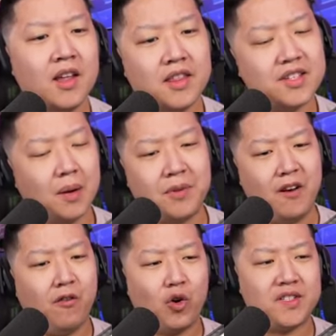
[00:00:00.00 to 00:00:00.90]
This update
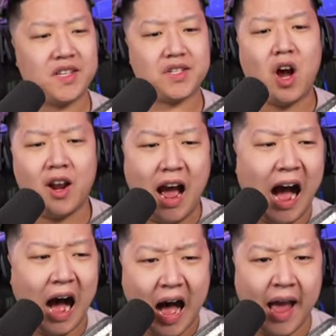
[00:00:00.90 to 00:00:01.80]
focuses on
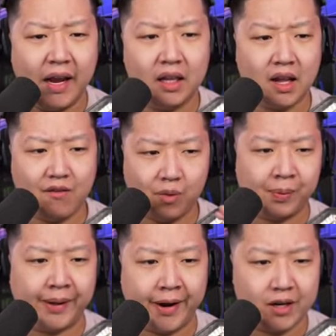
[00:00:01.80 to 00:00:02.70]
high level
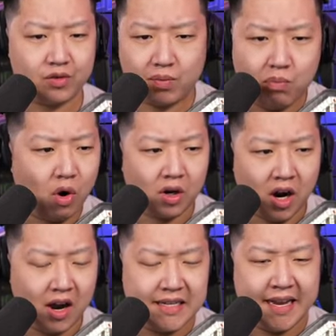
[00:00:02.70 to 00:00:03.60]
players with more
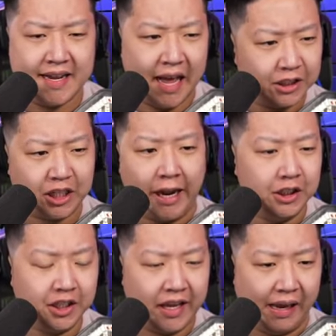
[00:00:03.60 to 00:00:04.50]
content and
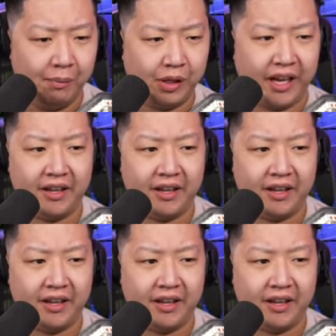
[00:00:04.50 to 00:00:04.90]
changing gameplay.